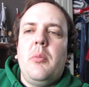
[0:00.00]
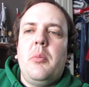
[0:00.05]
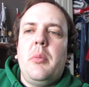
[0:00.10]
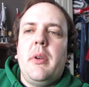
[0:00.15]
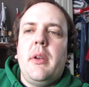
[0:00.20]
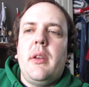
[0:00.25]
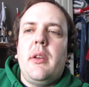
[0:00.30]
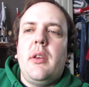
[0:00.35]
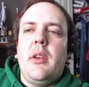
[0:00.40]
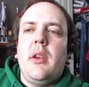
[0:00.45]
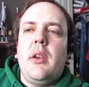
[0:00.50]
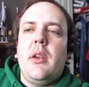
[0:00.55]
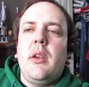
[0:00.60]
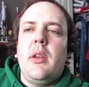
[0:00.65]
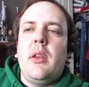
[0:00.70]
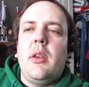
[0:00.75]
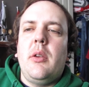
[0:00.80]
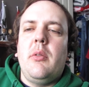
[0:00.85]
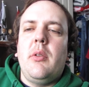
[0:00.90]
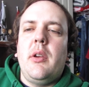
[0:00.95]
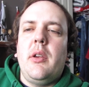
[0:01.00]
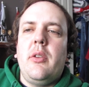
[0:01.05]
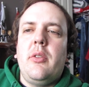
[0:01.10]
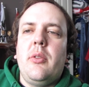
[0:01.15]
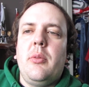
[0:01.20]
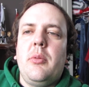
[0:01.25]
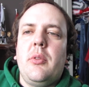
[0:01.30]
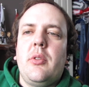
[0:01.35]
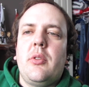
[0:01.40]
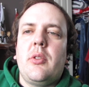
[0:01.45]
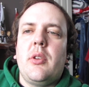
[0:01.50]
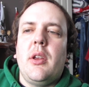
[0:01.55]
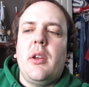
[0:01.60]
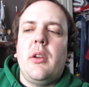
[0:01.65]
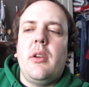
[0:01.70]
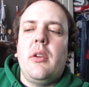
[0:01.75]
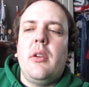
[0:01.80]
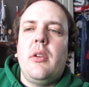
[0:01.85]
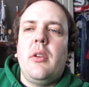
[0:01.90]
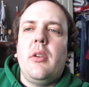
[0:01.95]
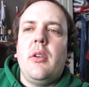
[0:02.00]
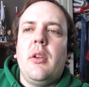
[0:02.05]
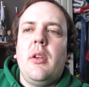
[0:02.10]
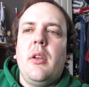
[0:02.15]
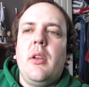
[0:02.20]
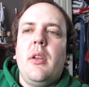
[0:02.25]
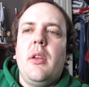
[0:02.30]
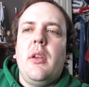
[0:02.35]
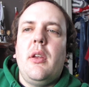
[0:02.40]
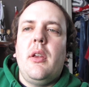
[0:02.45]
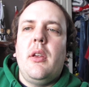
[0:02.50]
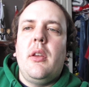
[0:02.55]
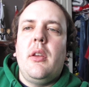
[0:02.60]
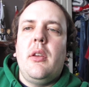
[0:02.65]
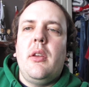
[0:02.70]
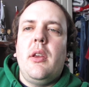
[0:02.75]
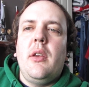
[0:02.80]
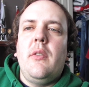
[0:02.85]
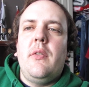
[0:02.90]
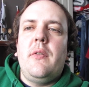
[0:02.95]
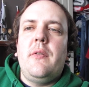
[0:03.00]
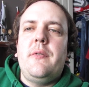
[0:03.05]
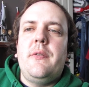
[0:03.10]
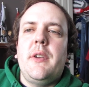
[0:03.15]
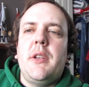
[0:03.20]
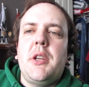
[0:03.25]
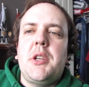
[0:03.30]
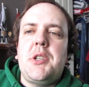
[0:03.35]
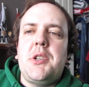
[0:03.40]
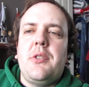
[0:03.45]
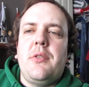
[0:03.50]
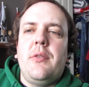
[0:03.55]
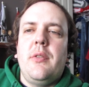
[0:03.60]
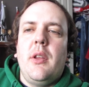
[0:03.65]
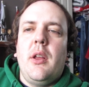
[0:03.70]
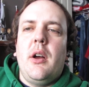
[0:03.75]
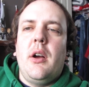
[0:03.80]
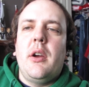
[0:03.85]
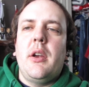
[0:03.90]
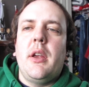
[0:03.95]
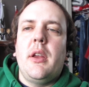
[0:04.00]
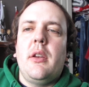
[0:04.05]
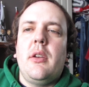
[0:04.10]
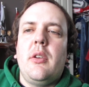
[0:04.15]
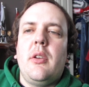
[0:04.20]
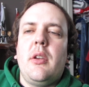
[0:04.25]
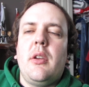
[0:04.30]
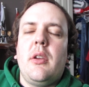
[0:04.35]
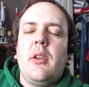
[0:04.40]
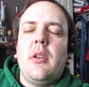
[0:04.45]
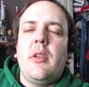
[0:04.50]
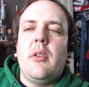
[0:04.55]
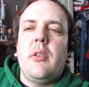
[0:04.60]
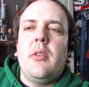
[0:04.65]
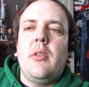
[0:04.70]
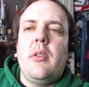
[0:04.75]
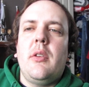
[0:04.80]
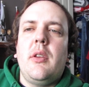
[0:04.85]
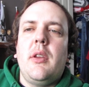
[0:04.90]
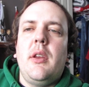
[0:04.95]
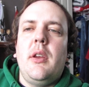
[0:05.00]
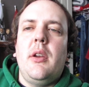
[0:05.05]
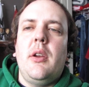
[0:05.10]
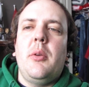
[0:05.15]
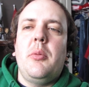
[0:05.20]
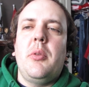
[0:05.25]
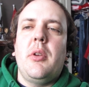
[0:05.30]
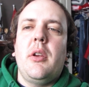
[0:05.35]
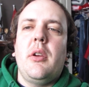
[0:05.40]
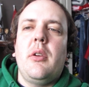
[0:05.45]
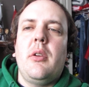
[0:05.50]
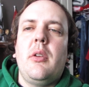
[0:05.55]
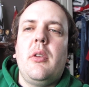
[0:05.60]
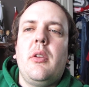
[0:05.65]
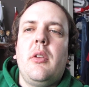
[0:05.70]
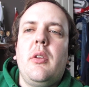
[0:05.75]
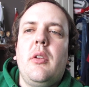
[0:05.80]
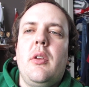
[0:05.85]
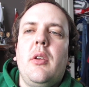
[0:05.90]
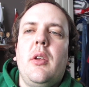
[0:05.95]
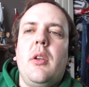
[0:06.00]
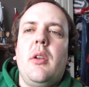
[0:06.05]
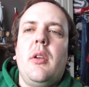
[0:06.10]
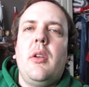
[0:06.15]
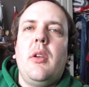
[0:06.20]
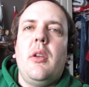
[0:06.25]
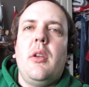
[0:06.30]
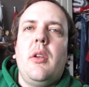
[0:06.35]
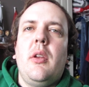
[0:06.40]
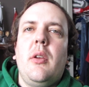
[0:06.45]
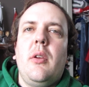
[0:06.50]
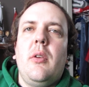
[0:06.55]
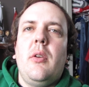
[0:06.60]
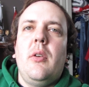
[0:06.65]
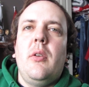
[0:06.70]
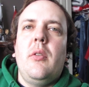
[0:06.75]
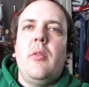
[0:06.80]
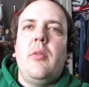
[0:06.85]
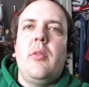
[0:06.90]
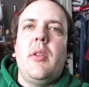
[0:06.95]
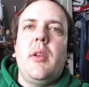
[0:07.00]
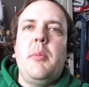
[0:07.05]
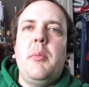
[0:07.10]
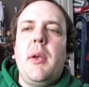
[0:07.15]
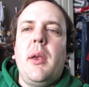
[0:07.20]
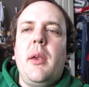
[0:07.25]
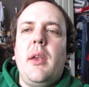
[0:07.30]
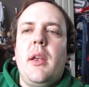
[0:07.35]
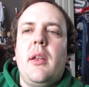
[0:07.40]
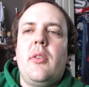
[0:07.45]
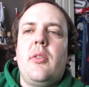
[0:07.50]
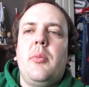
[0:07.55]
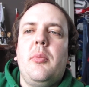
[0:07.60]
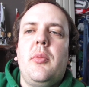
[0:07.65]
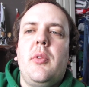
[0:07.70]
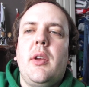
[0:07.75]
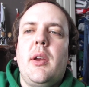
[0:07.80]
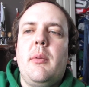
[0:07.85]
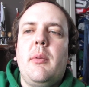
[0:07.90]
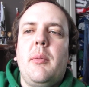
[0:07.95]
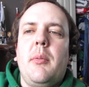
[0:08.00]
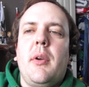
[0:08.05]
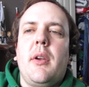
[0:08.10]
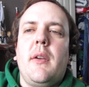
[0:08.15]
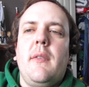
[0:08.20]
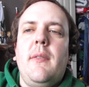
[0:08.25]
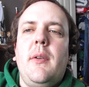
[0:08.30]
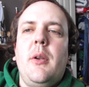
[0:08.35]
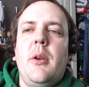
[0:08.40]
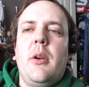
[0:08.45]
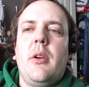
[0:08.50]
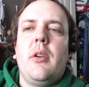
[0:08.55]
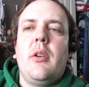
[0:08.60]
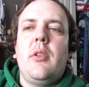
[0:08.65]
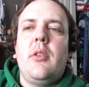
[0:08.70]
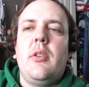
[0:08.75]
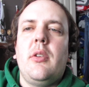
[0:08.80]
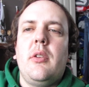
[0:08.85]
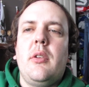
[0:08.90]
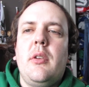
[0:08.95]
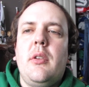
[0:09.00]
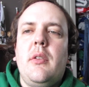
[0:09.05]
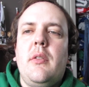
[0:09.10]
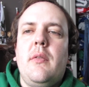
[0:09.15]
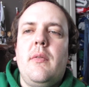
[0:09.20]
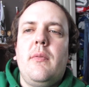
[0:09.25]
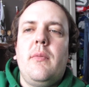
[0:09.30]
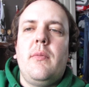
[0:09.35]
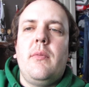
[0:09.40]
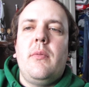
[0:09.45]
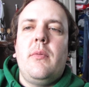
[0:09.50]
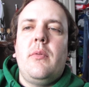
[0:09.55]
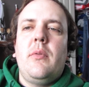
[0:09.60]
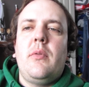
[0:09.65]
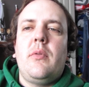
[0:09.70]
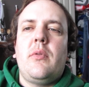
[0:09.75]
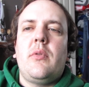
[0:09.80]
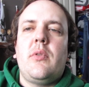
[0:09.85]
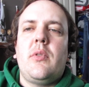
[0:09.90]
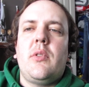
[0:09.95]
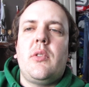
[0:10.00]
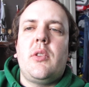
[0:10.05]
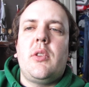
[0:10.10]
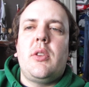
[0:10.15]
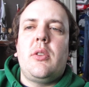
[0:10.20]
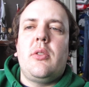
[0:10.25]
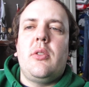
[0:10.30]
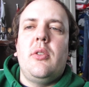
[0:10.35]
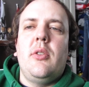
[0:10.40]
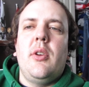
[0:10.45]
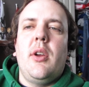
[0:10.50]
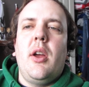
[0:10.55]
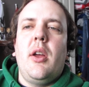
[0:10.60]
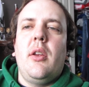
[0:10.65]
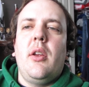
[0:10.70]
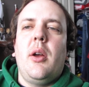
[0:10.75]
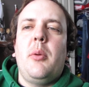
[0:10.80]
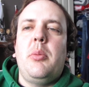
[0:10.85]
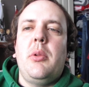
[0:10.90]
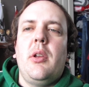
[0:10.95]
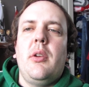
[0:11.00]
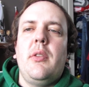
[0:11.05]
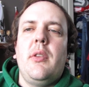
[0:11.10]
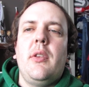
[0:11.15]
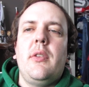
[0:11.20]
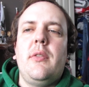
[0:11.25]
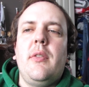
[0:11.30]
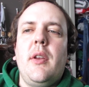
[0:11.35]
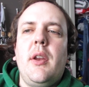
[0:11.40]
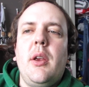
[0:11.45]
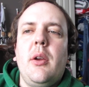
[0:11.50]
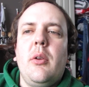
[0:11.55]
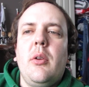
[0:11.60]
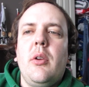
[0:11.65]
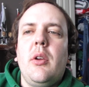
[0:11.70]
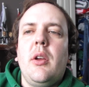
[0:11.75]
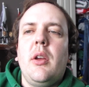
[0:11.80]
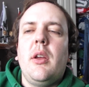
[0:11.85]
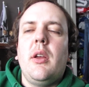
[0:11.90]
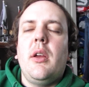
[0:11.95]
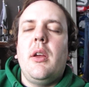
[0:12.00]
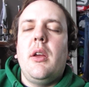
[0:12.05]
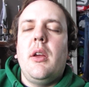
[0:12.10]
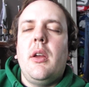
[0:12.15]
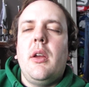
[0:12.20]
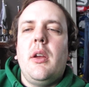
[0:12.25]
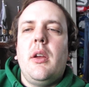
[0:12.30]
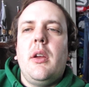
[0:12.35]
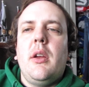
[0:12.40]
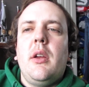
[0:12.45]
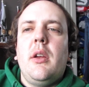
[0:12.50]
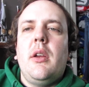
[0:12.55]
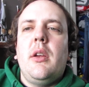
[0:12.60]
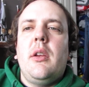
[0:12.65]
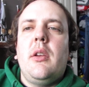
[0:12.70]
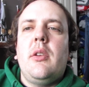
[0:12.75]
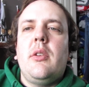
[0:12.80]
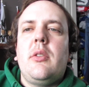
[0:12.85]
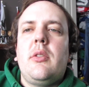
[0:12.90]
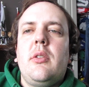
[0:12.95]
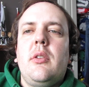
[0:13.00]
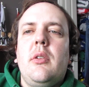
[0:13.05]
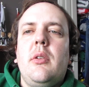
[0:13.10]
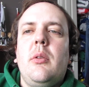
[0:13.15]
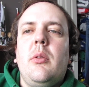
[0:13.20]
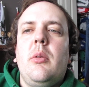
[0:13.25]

but anyways I'm just gonna finish this vlog and then I'm gonna hopefully make get some time on my computer to to upload this video. So